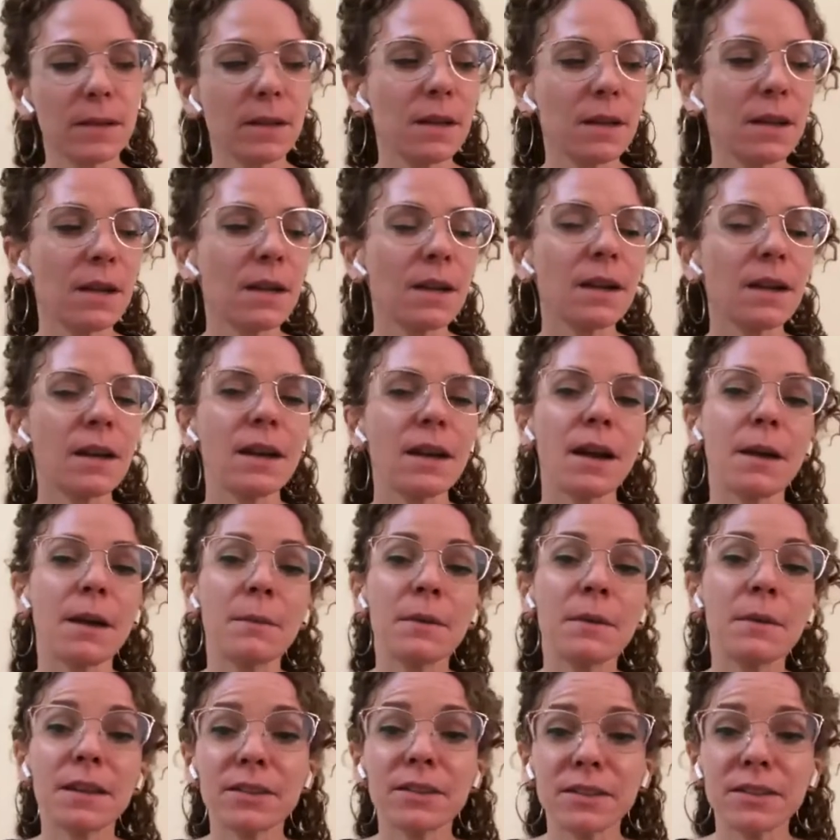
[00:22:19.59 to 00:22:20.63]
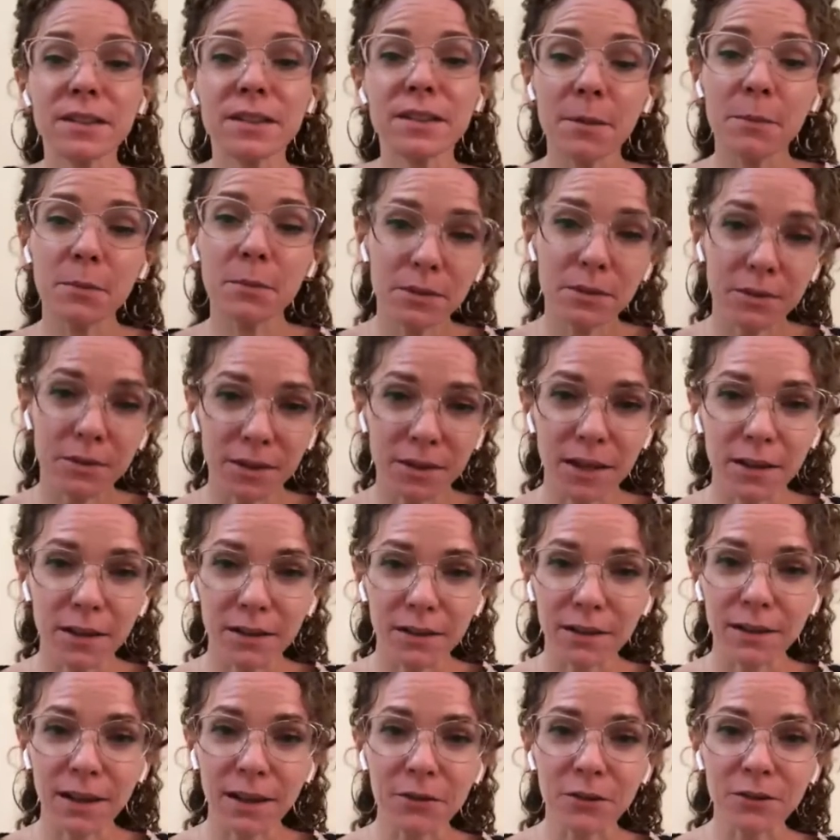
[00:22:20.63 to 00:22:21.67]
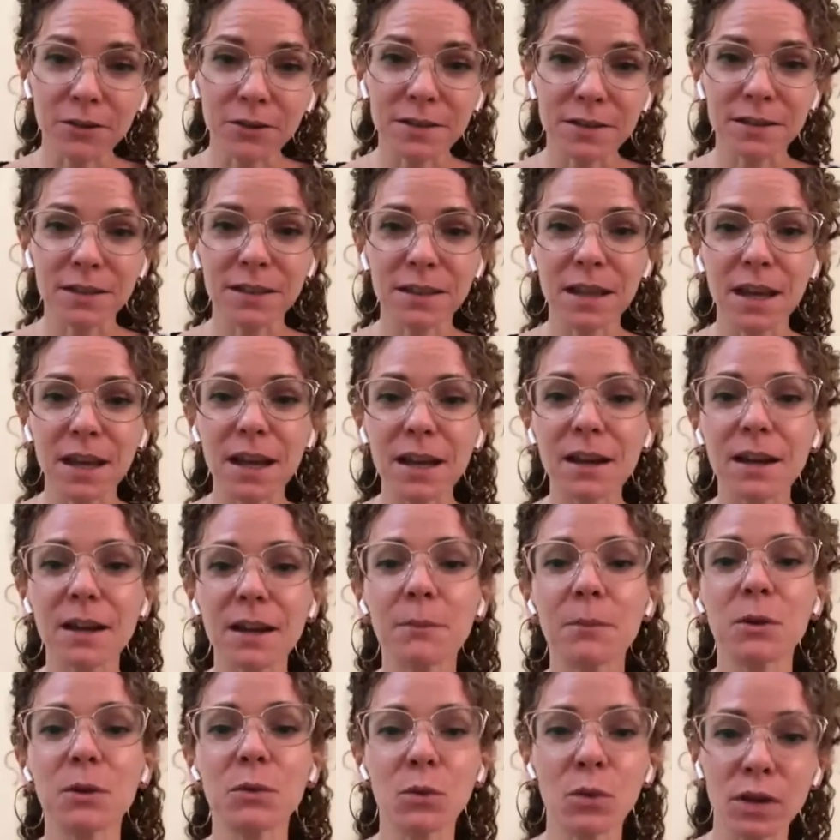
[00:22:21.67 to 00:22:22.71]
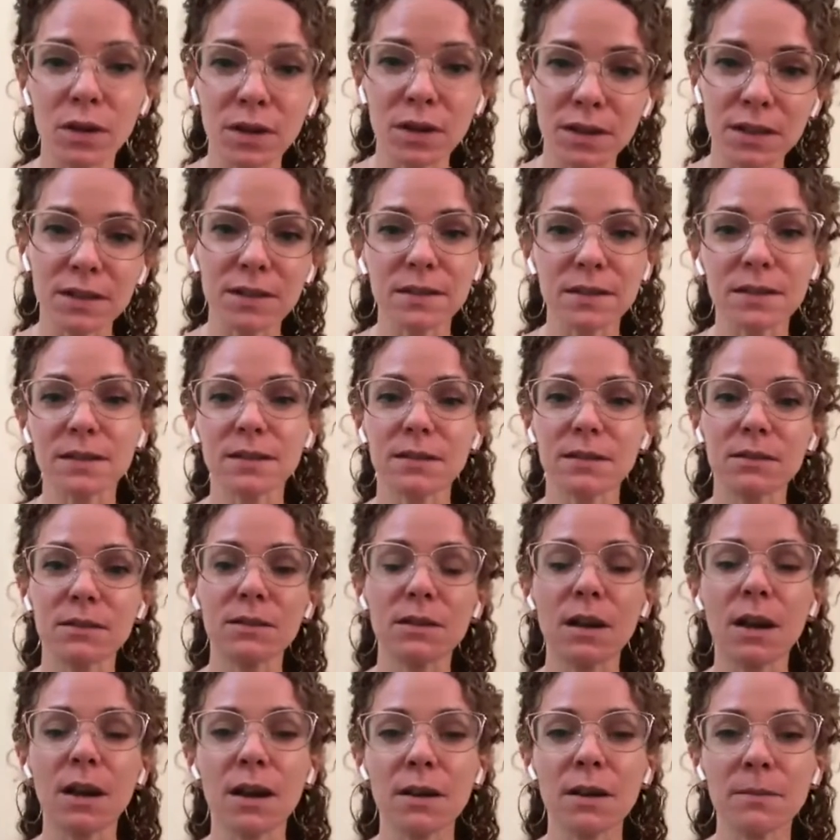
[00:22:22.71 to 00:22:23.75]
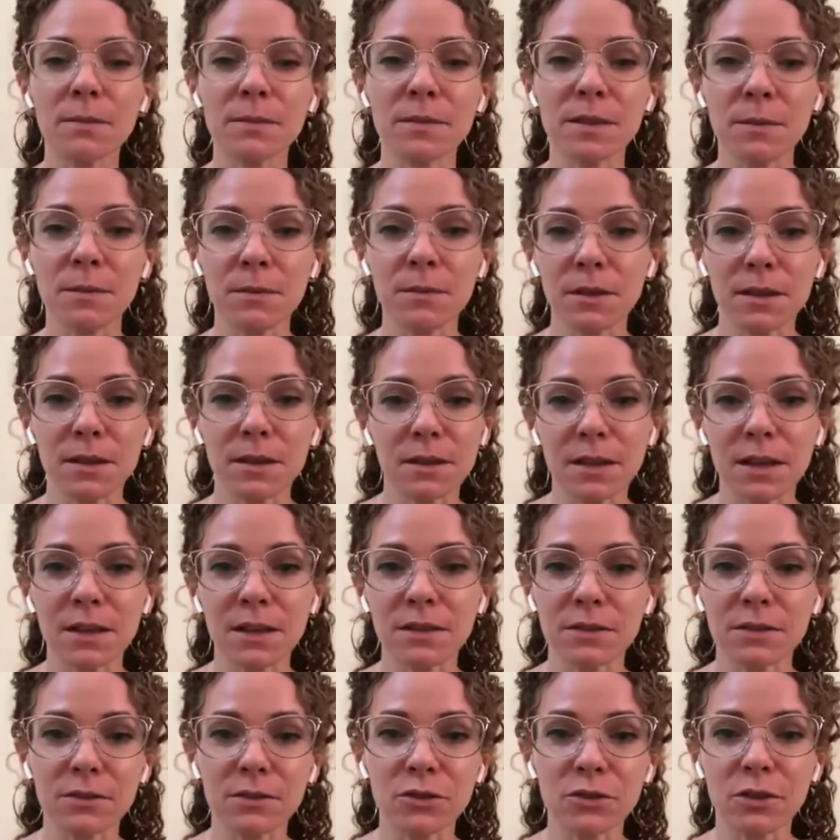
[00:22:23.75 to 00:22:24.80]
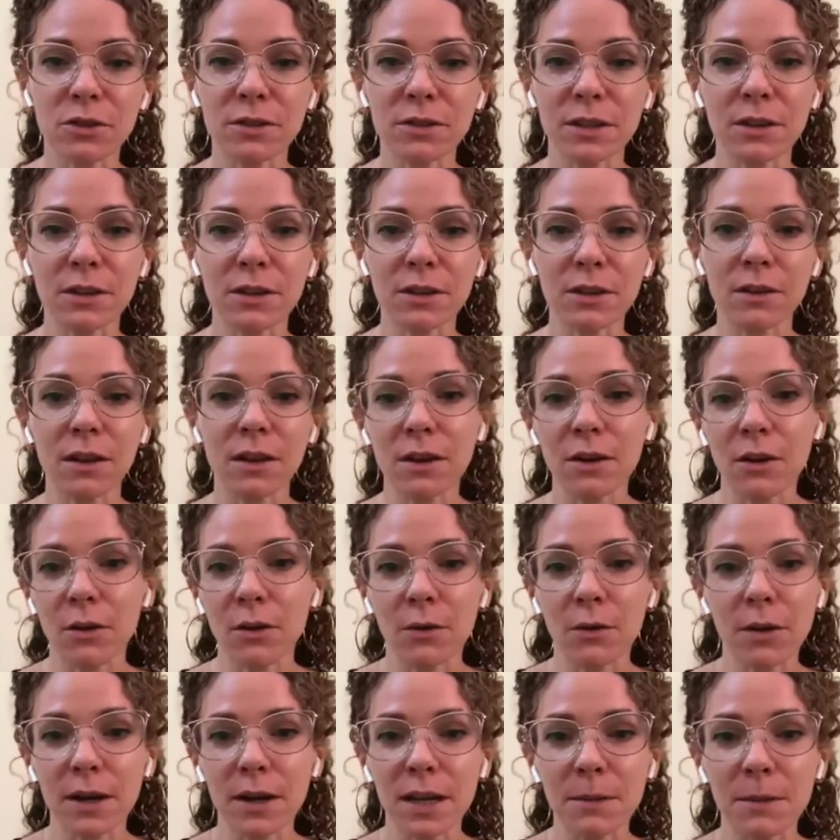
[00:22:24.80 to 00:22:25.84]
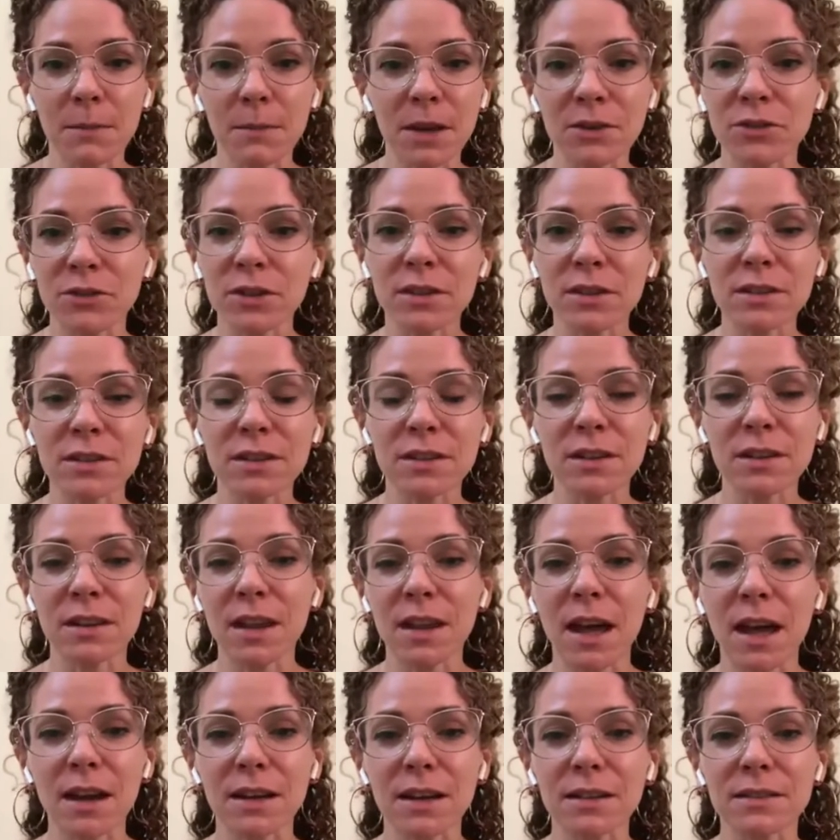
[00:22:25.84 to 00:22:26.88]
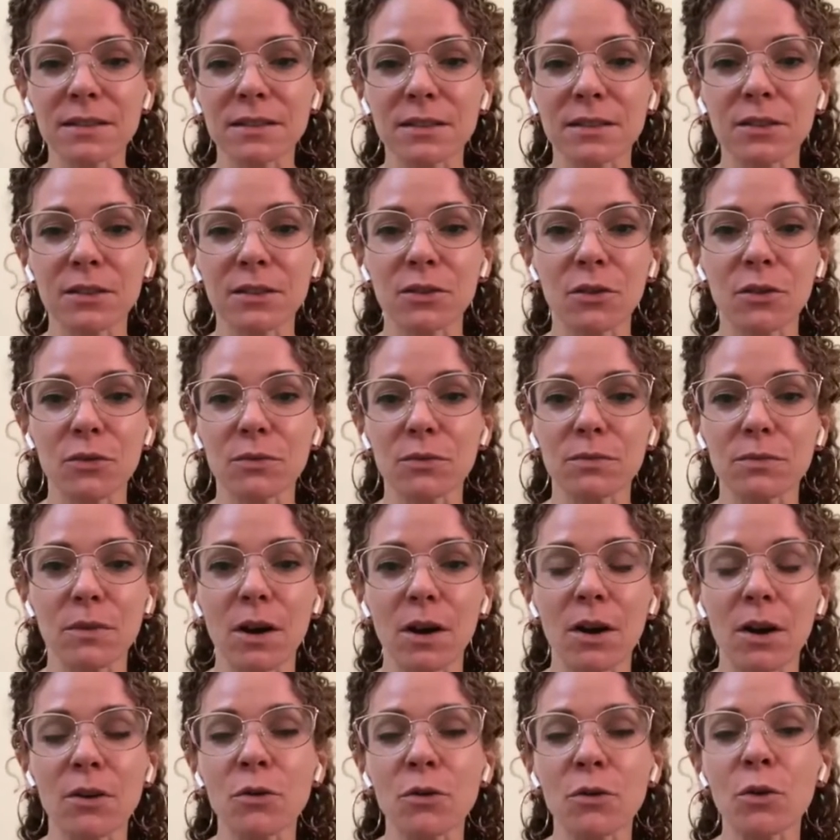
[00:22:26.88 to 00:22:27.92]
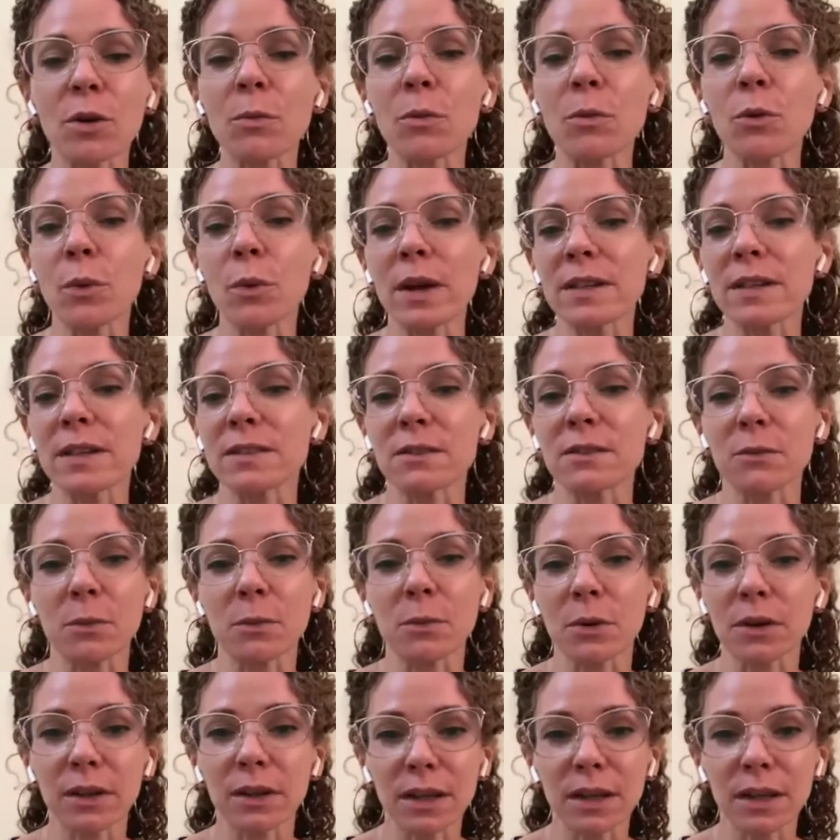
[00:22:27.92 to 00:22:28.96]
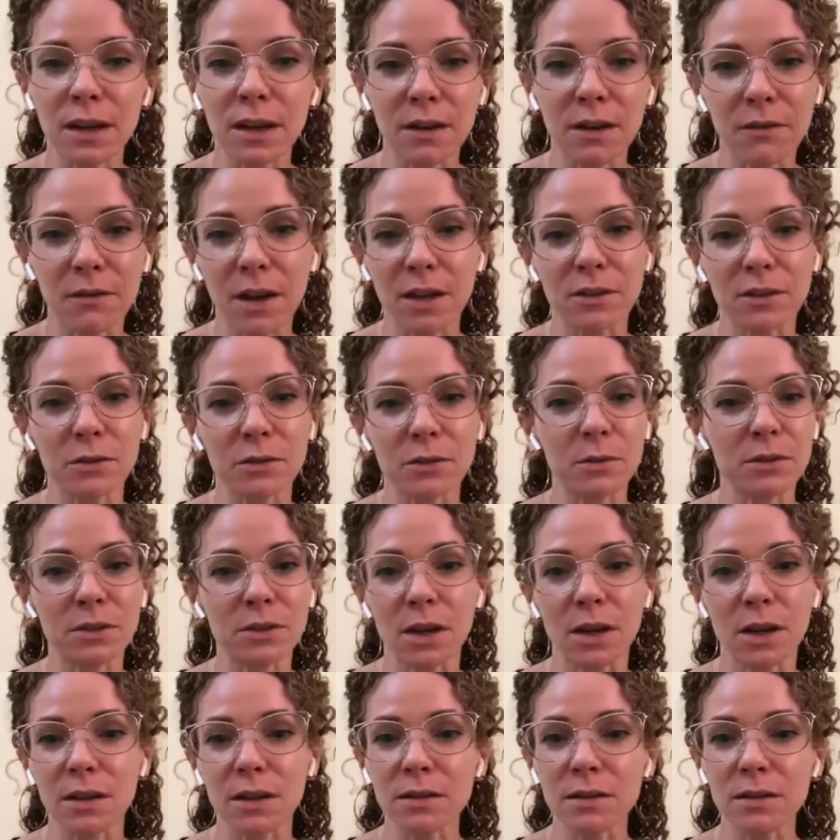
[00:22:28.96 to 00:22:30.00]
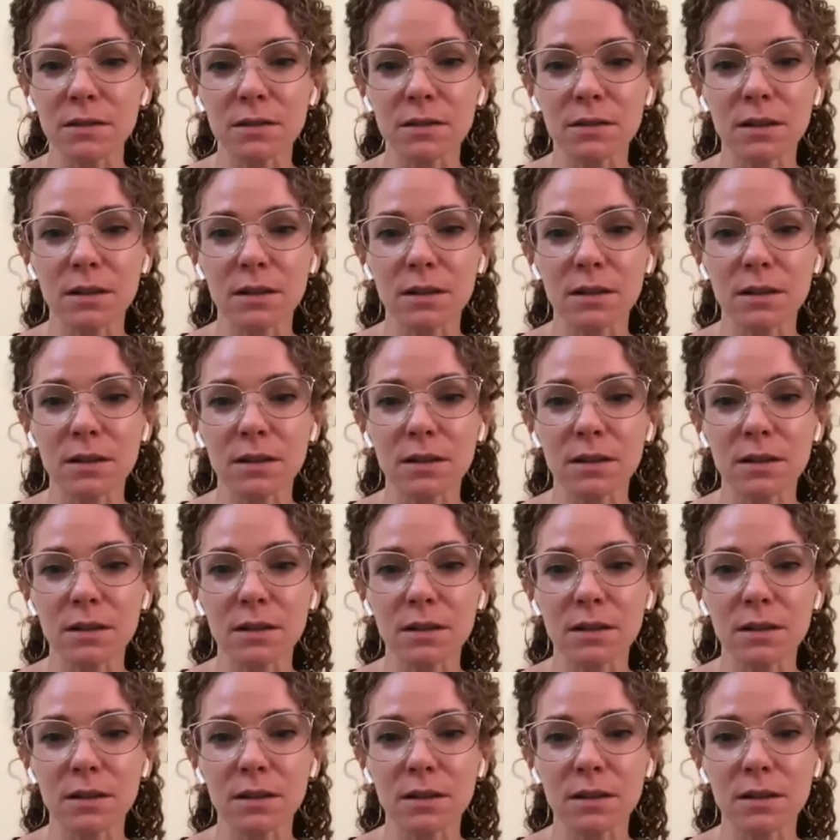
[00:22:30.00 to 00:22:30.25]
I mean, there's a couple of levels to that. I mean, one is something that Jean-Nicolas already mentioned, and that is, you know, our normal ways of working have had to adjust.